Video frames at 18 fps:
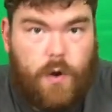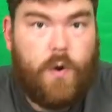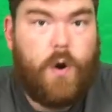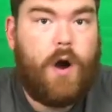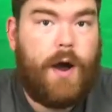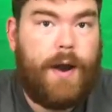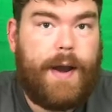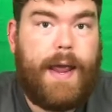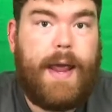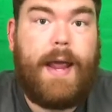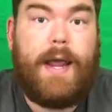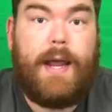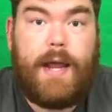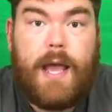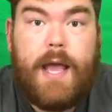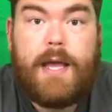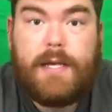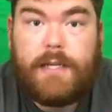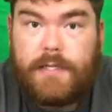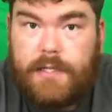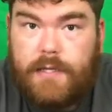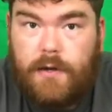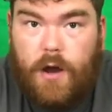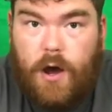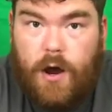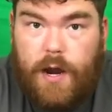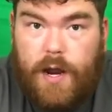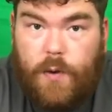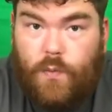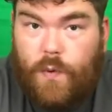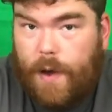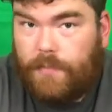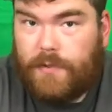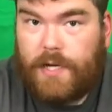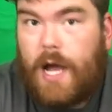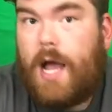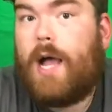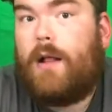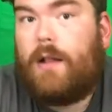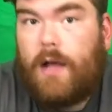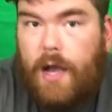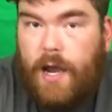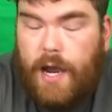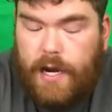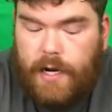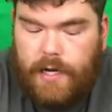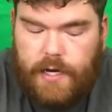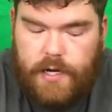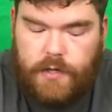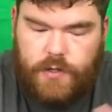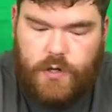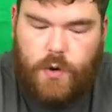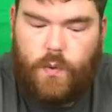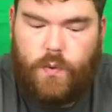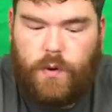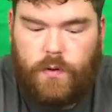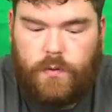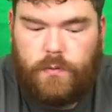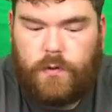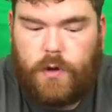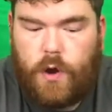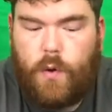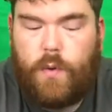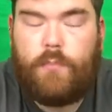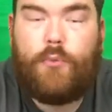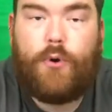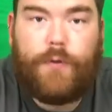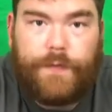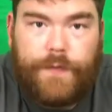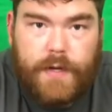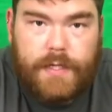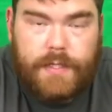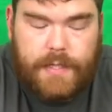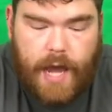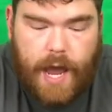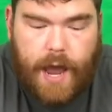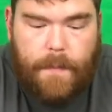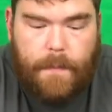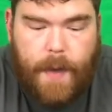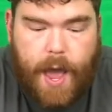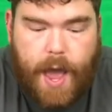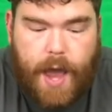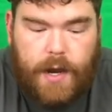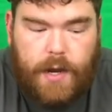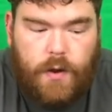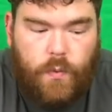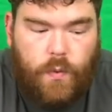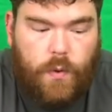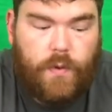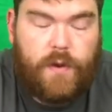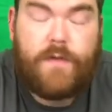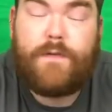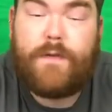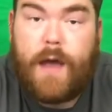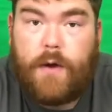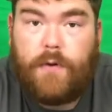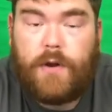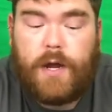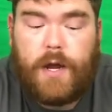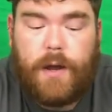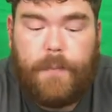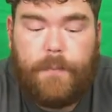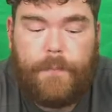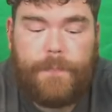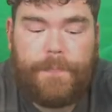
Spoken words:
on a reptile hike, so we'll go and put this guy back where we found him.